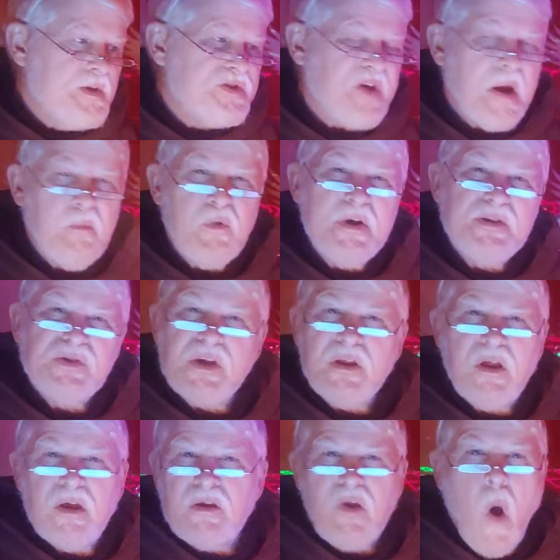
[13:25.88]
Same reason
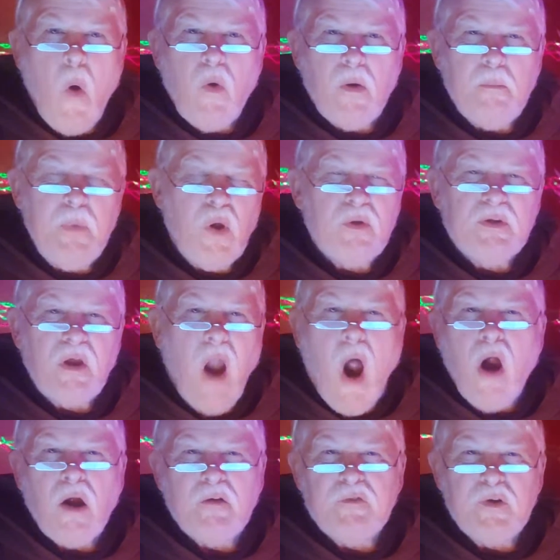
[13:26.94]
that Noah built an
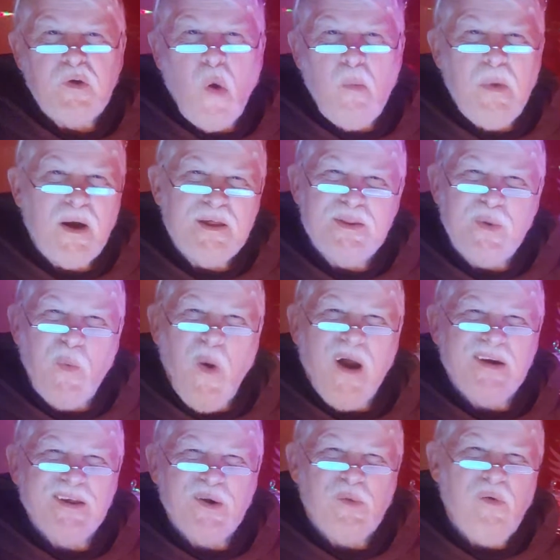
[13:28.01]
ark for nobody that
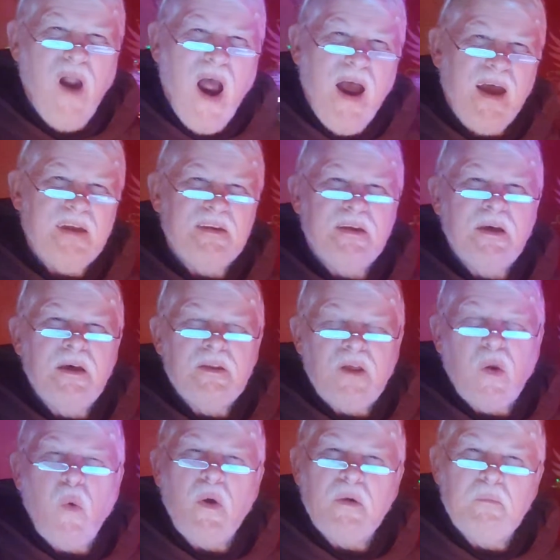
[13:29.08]
wanted to ride.
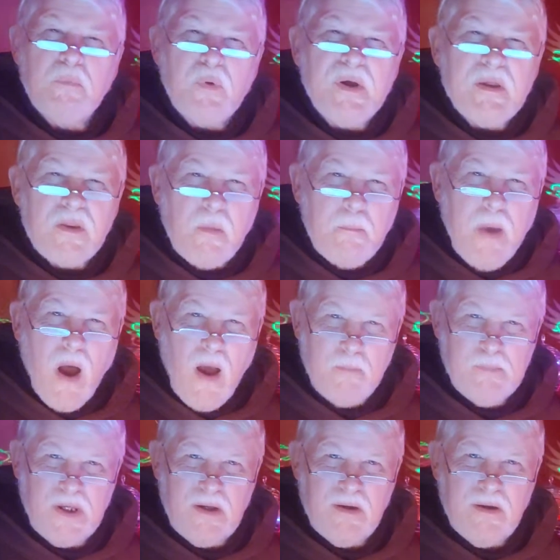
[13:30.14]
The Lord breathed upon
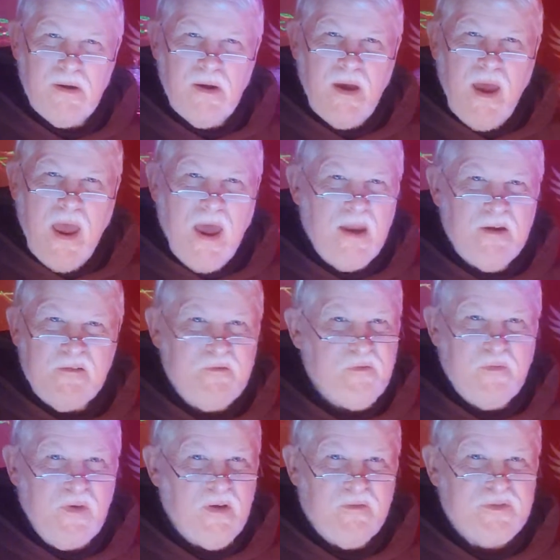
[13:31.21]
me. And if,
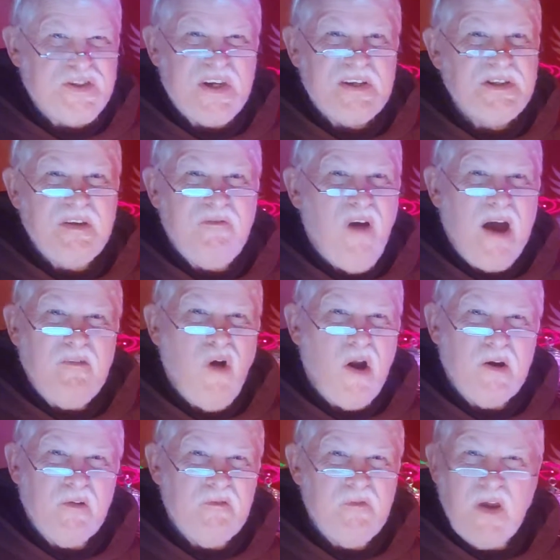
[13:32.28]
if 6,500
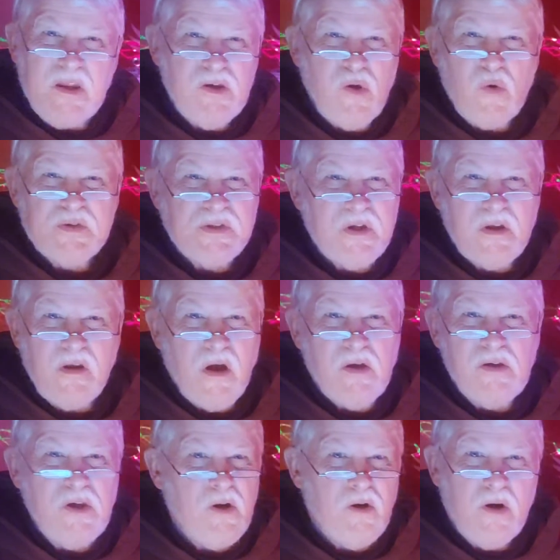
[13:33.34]
videos in a
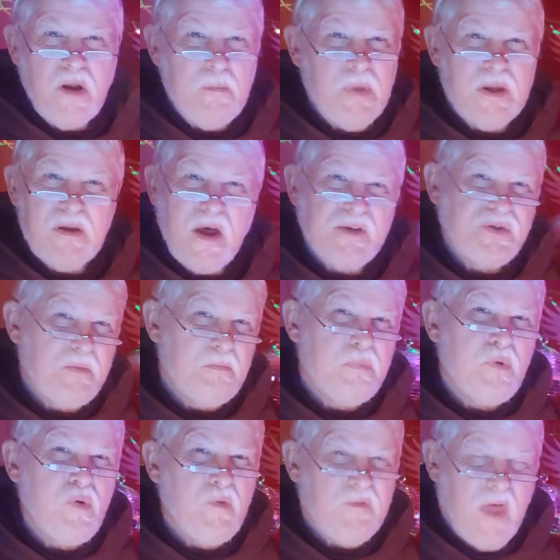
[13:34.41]
year and a bit doesn't
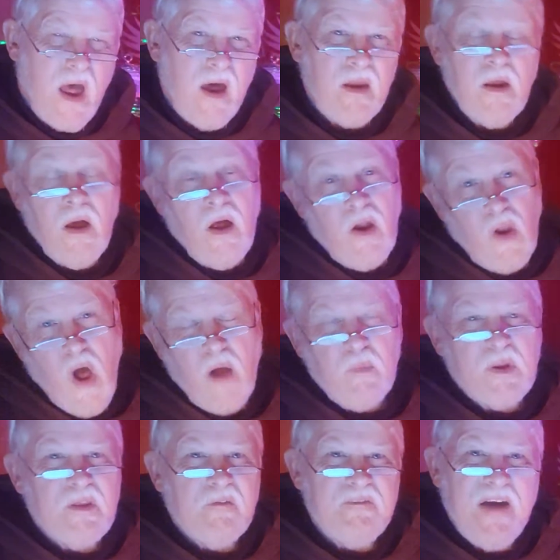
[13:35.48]
prove that, along
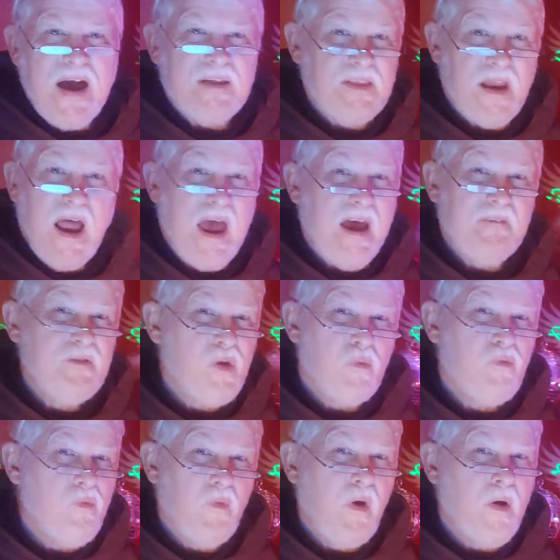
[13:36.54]
with the fact that I have
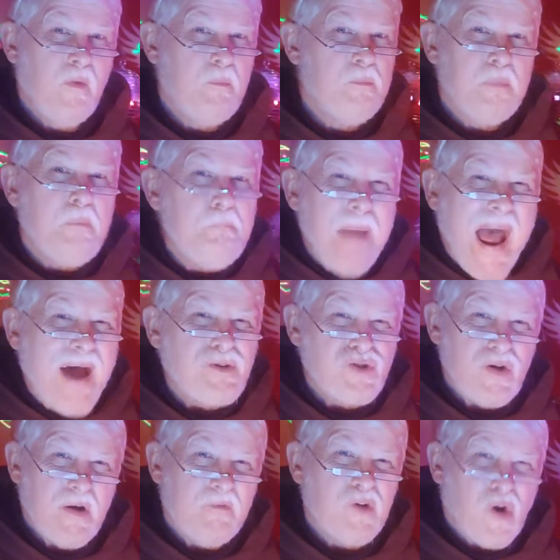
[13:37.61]
the uh,
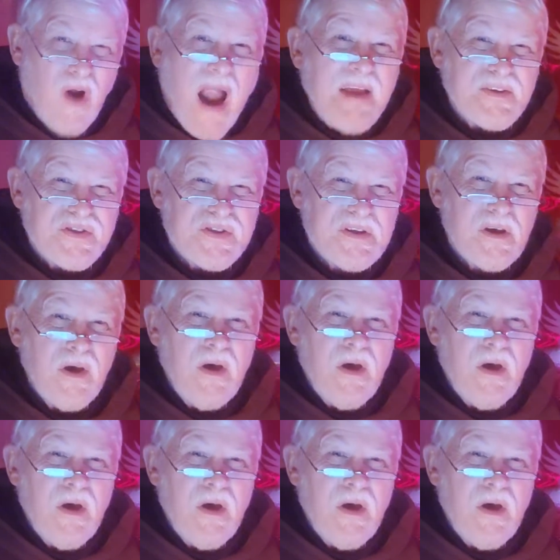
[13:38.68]
Passion of Christ,